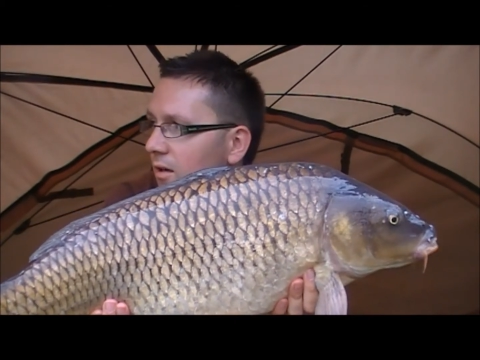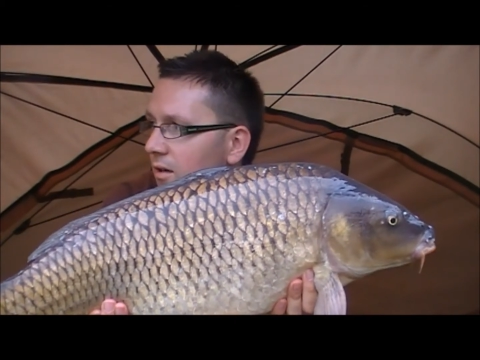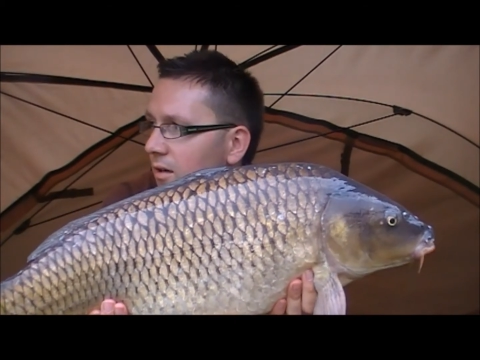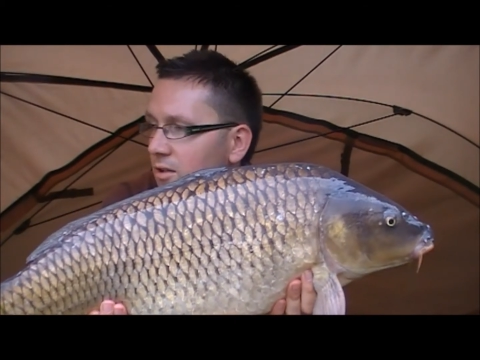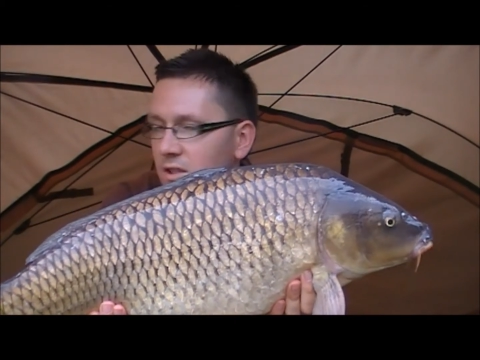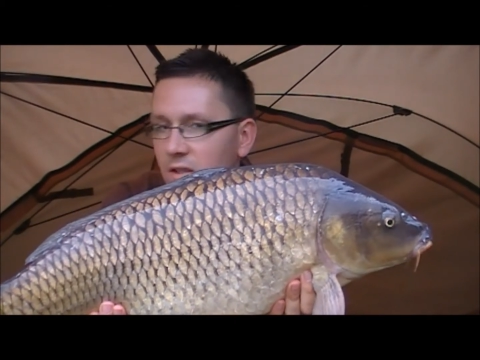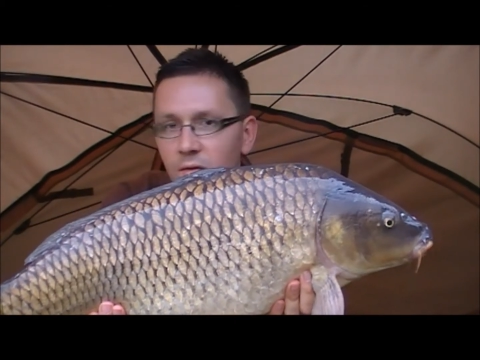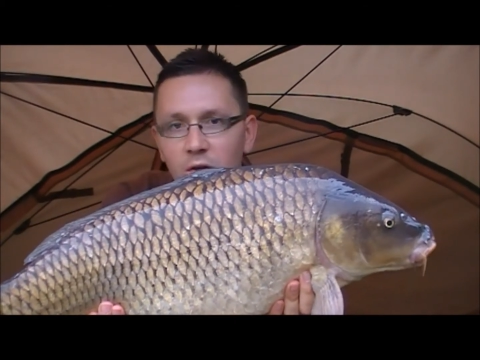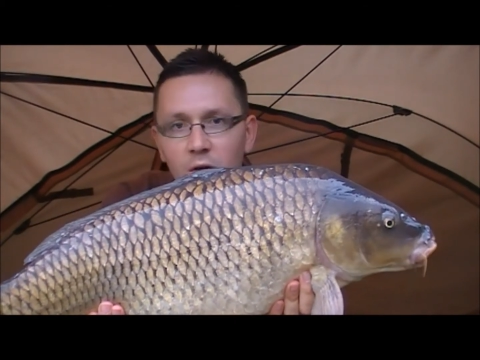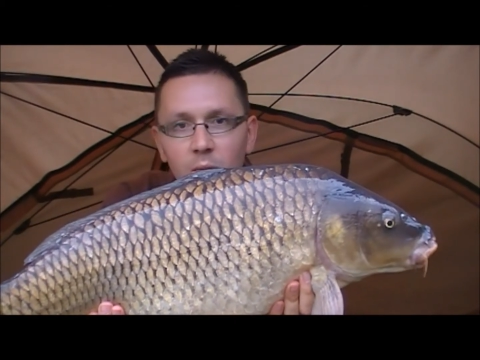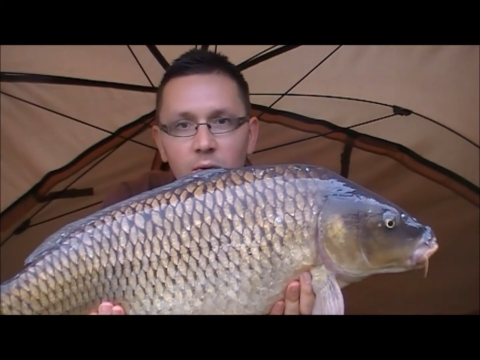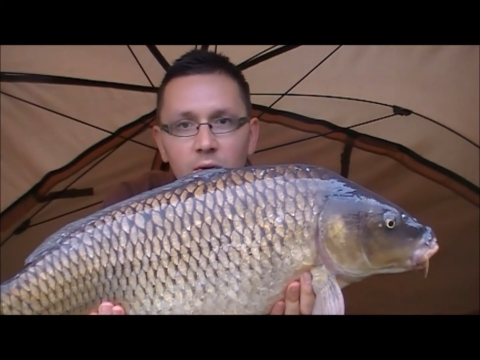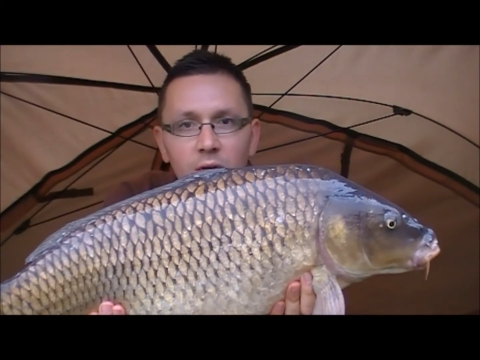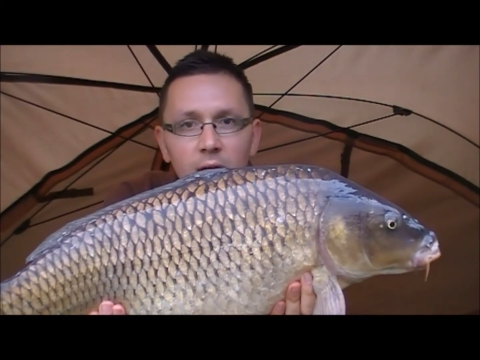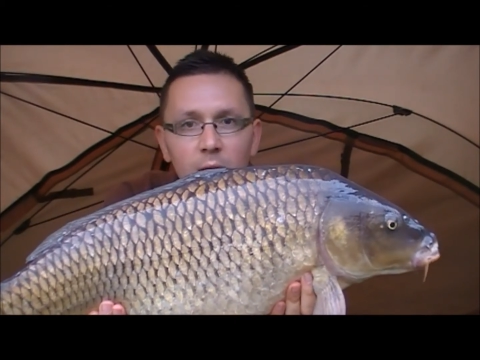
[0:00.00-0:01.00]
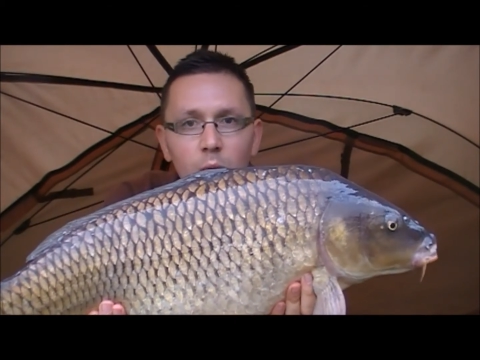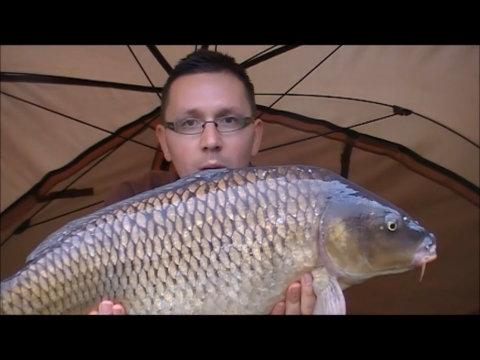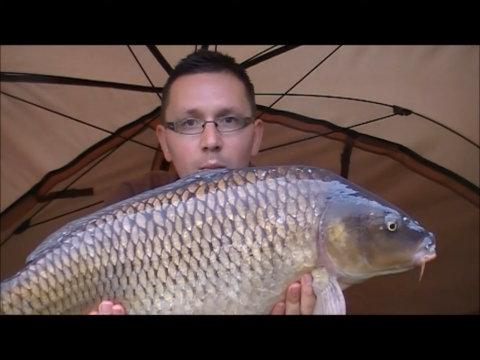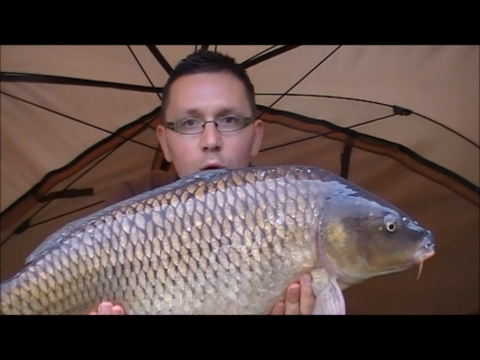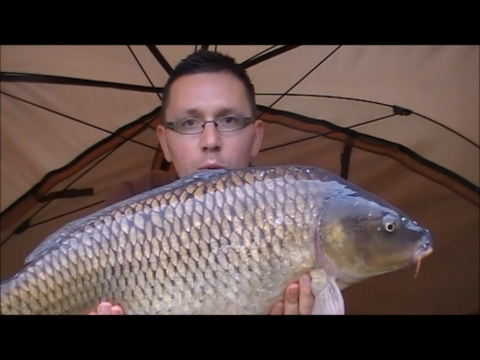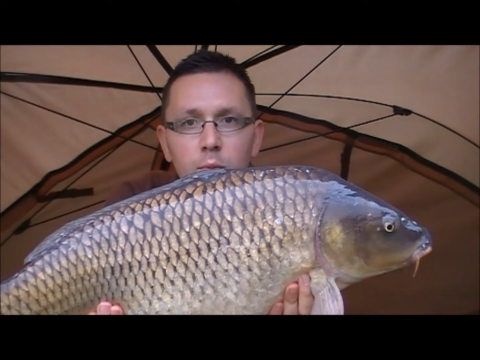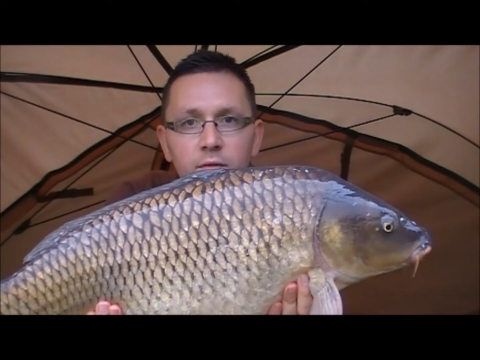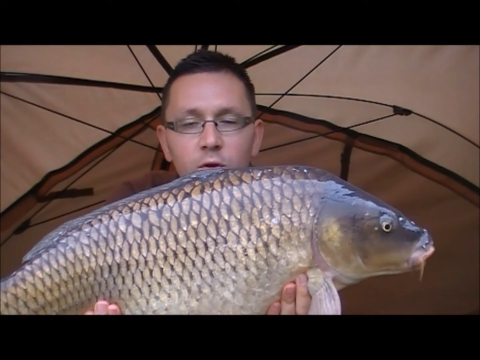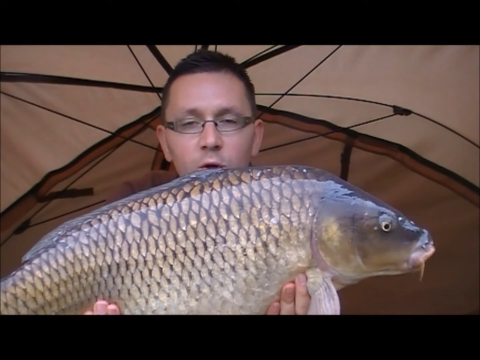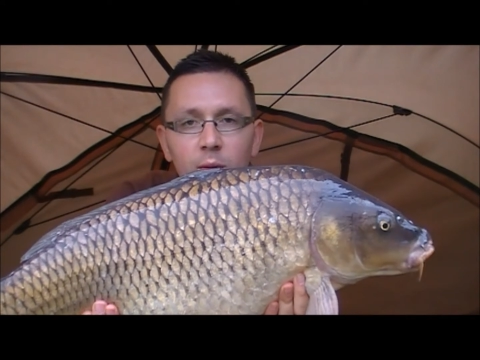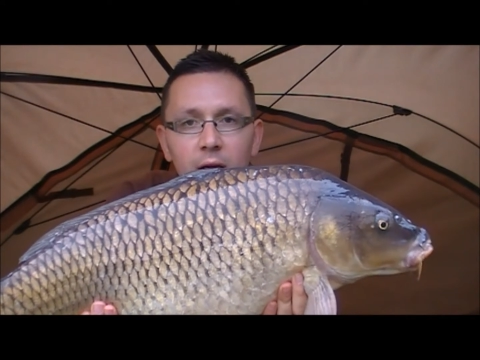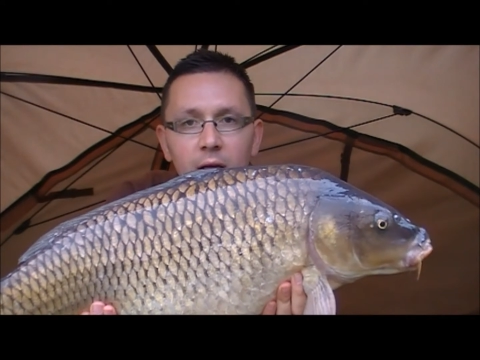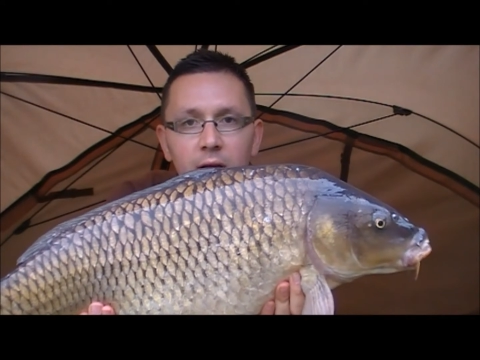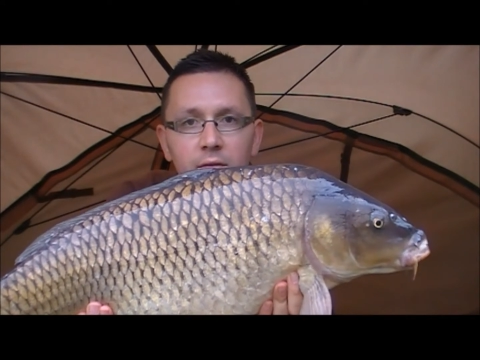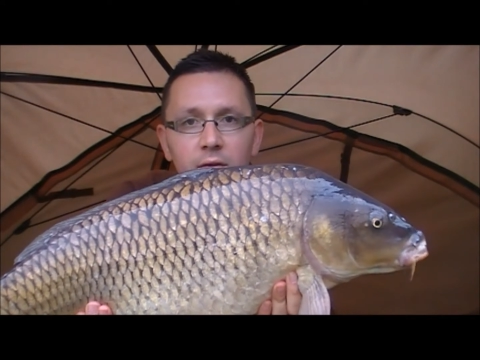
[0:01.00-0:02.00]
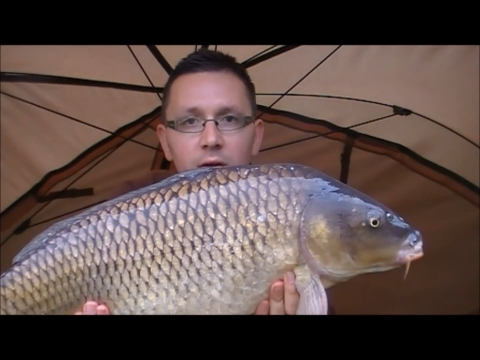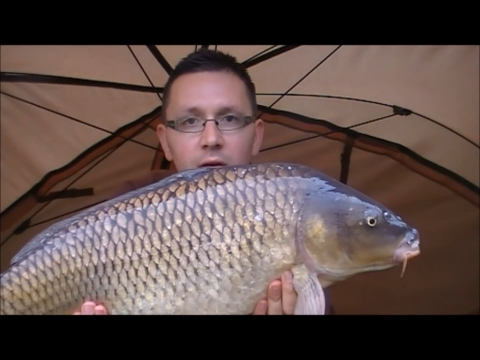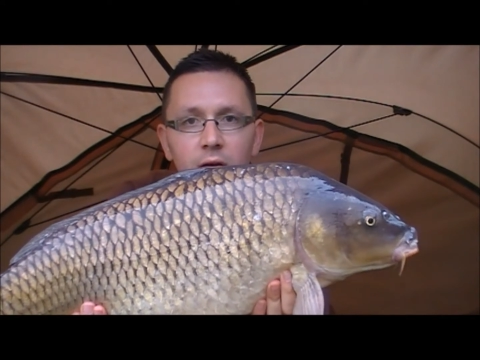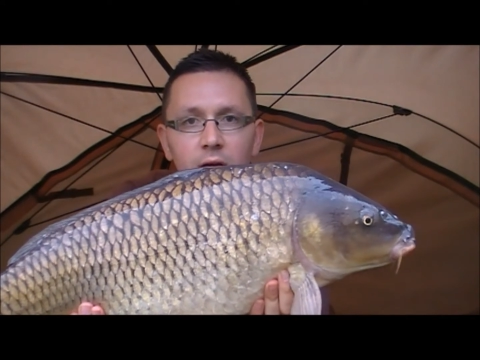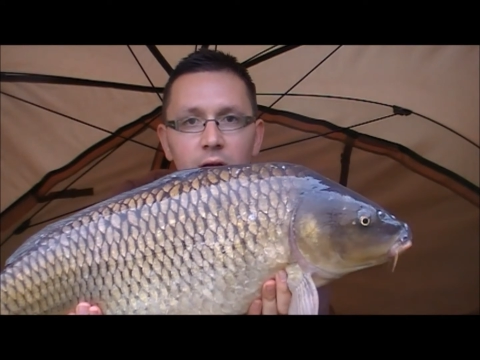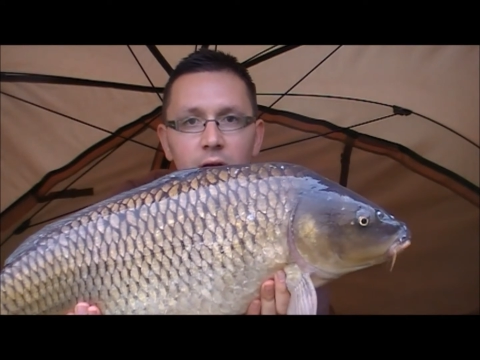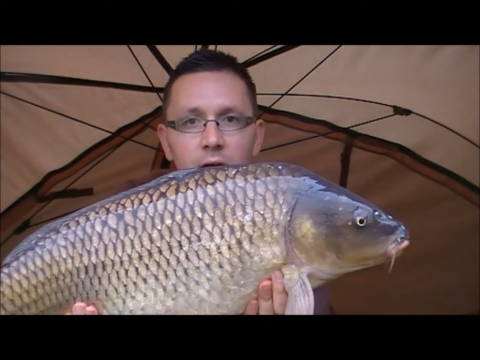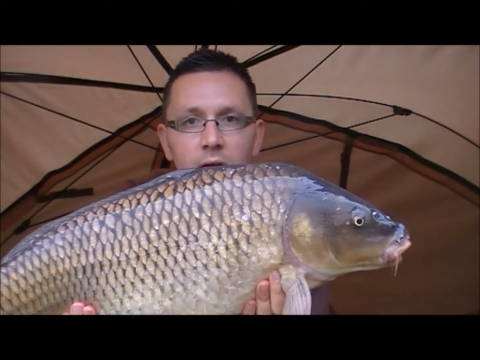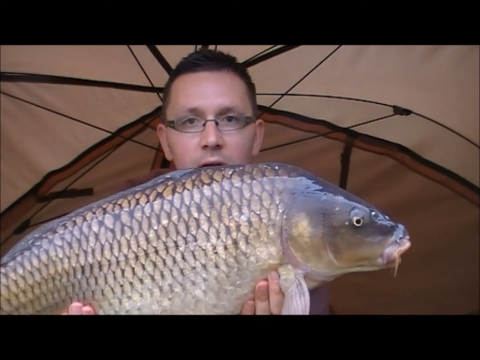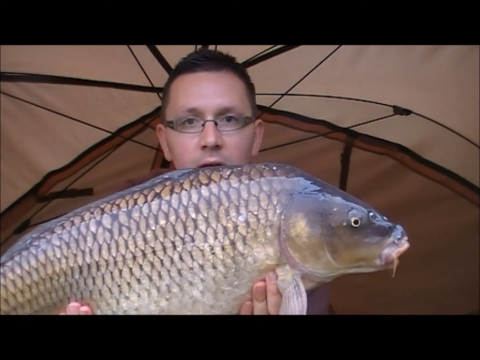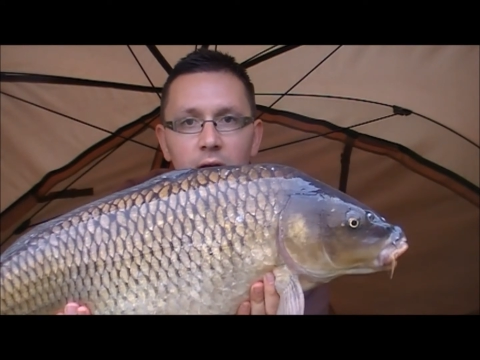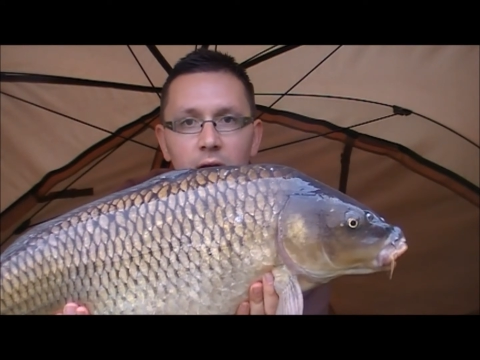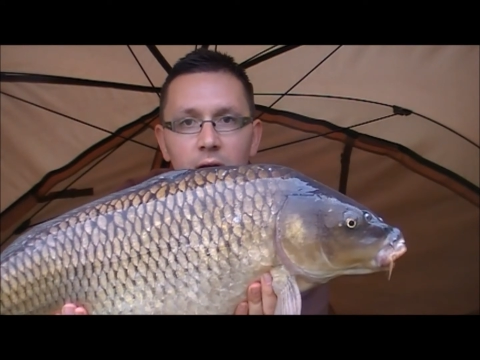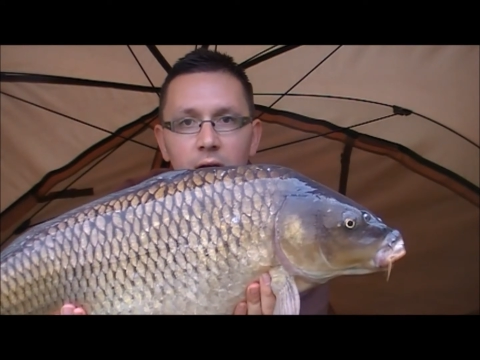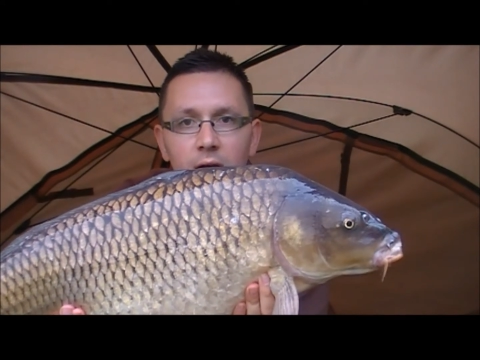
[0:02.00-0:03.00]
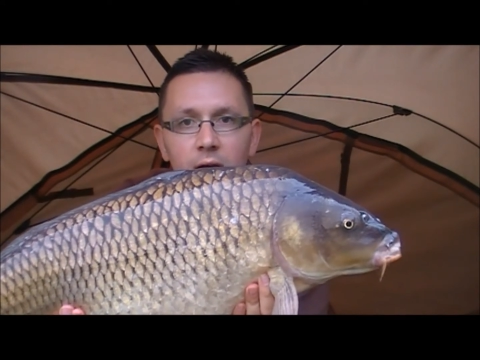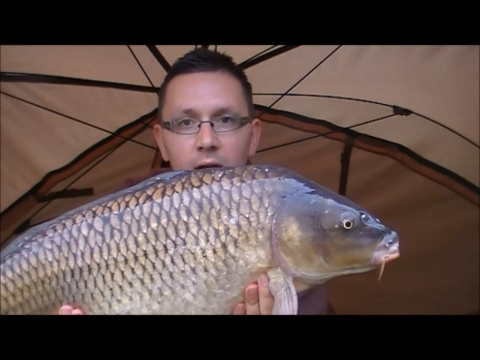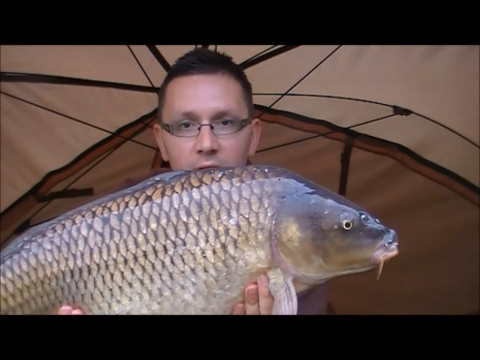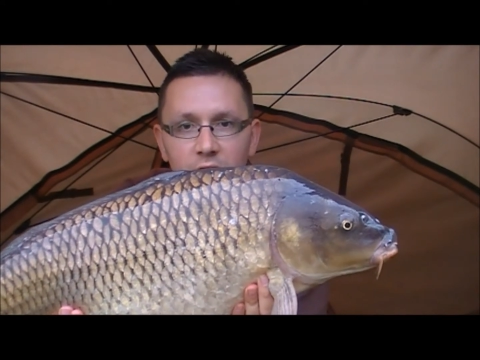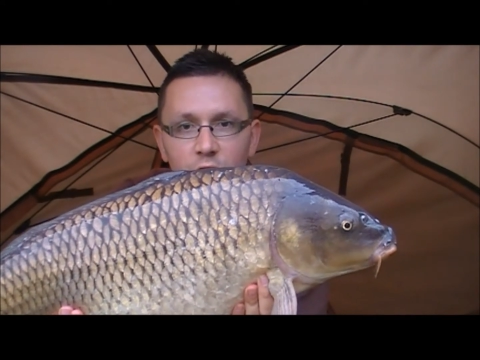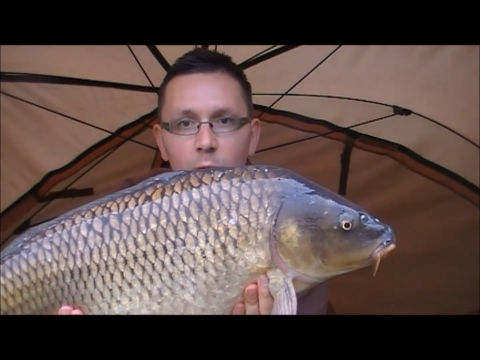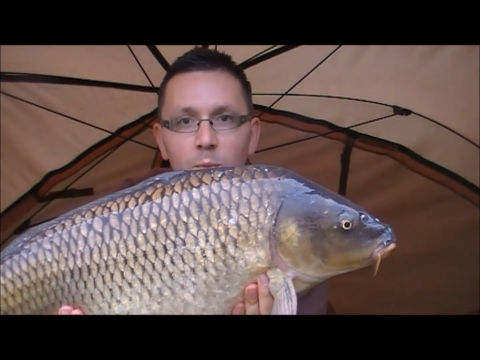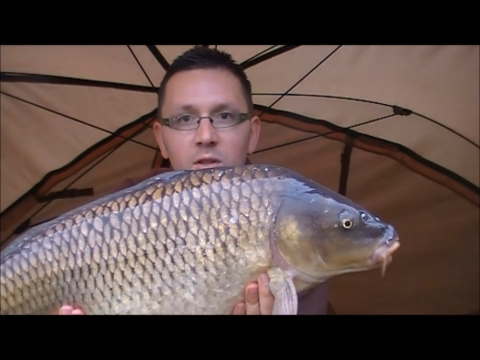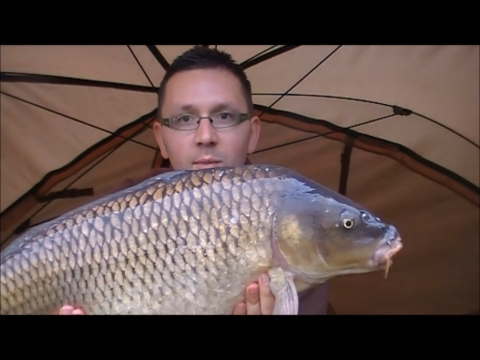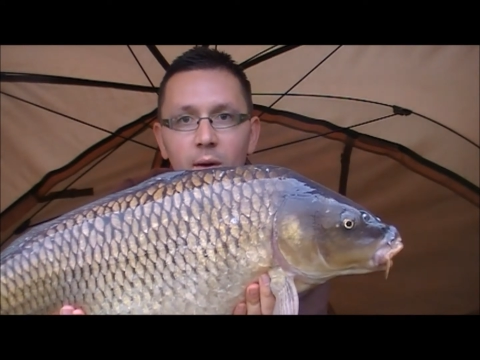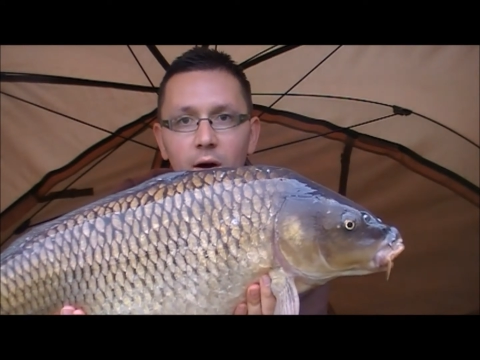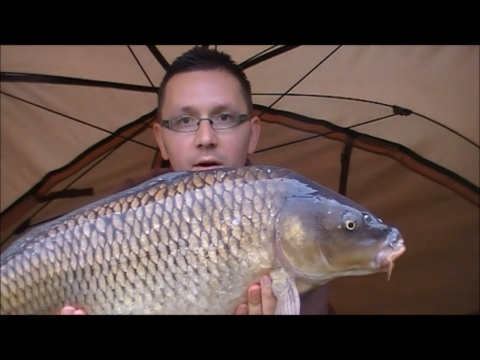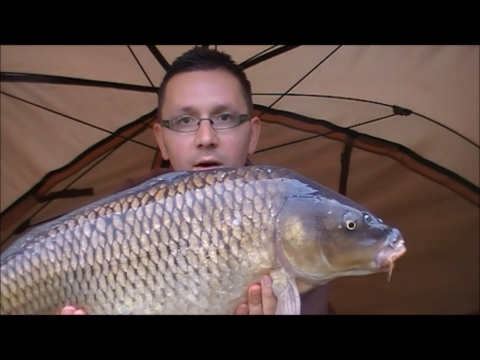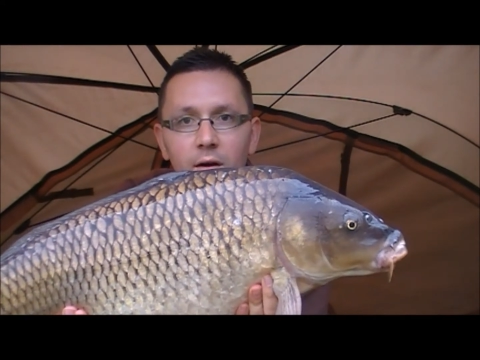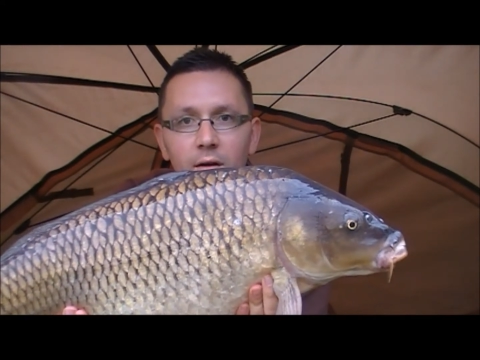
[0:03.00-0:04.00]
let's see if we can nick one more before we leave, and let's hope it's Mark.